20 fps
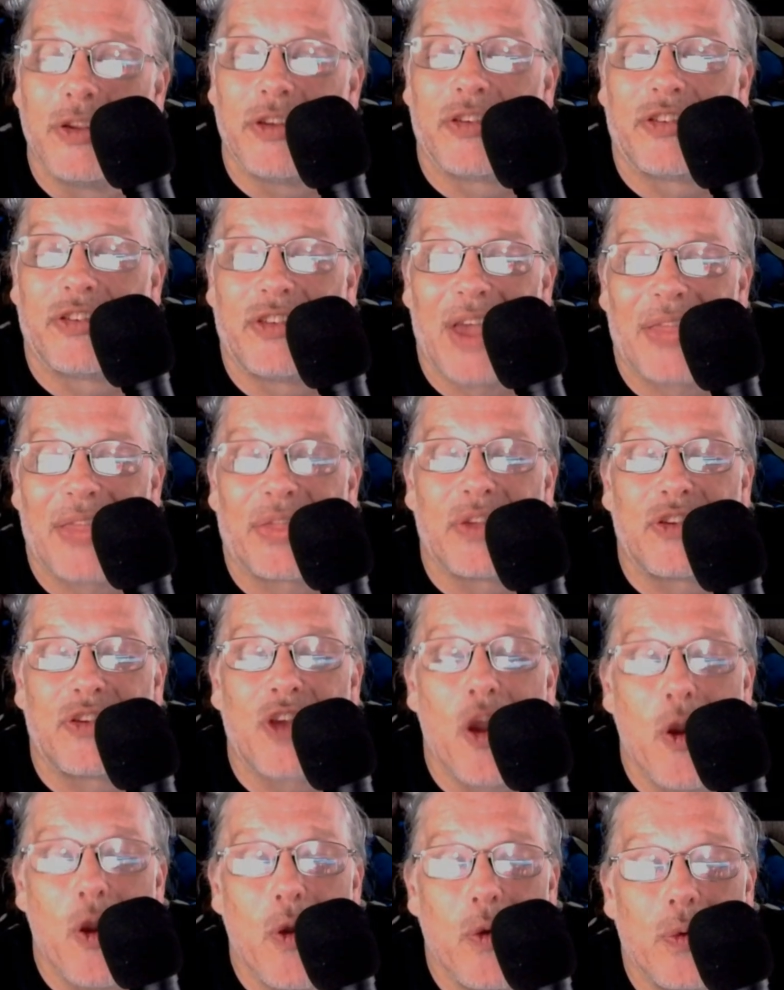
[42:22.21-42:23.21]
set the
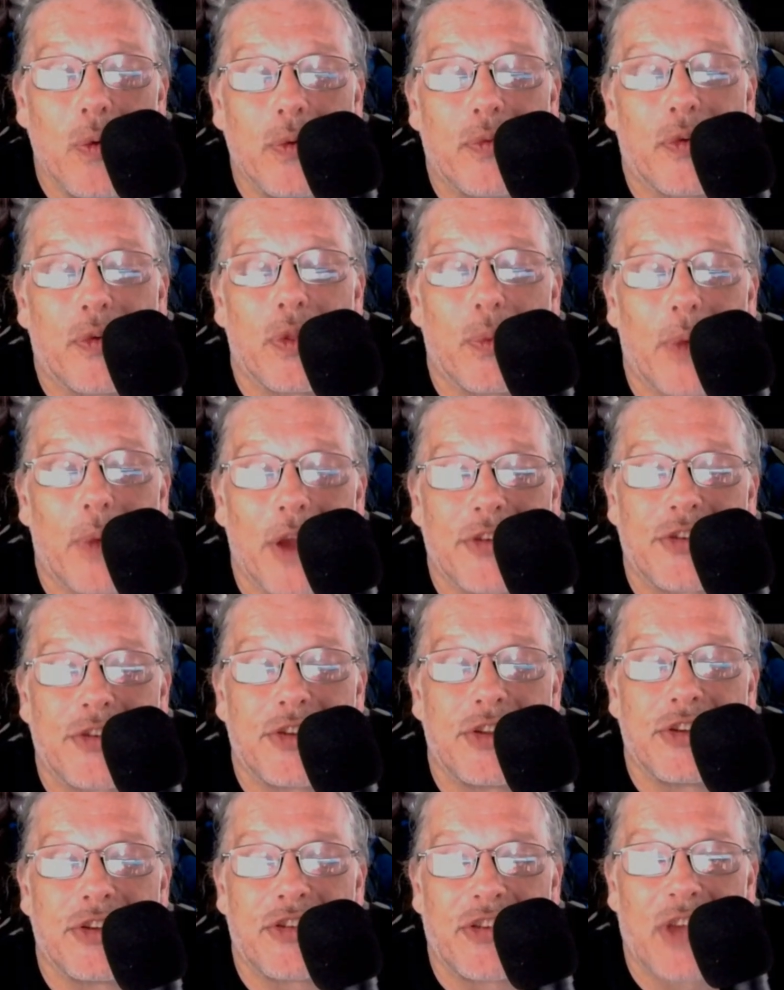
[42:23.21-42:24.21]
tone for the
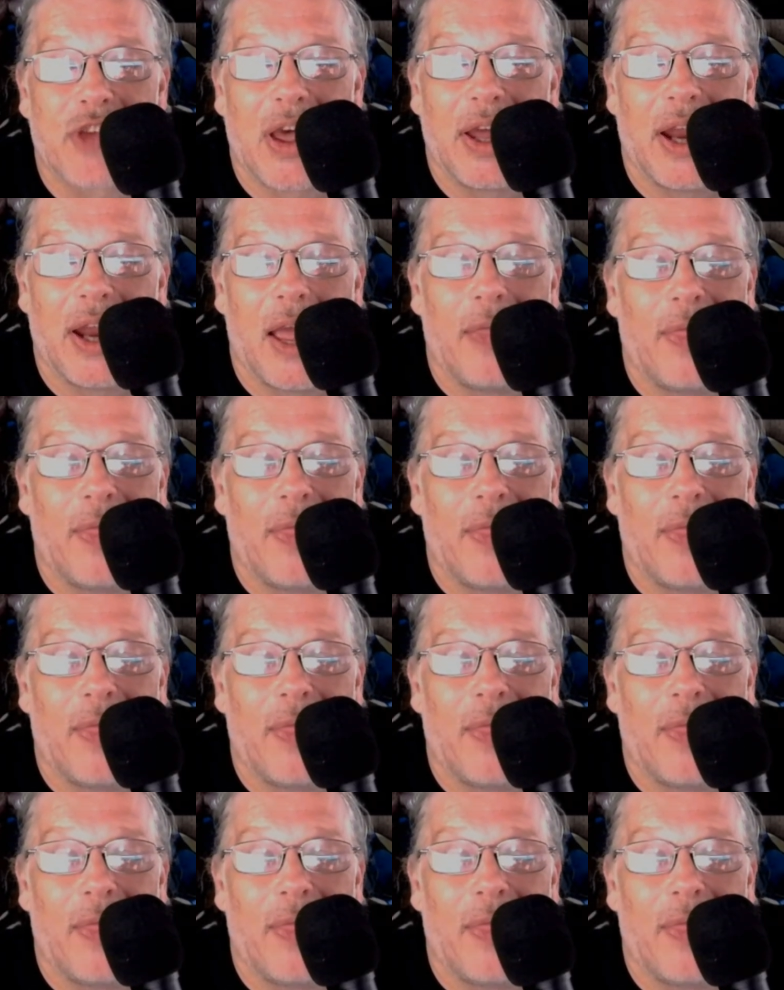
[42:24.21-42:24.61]
rest of the set.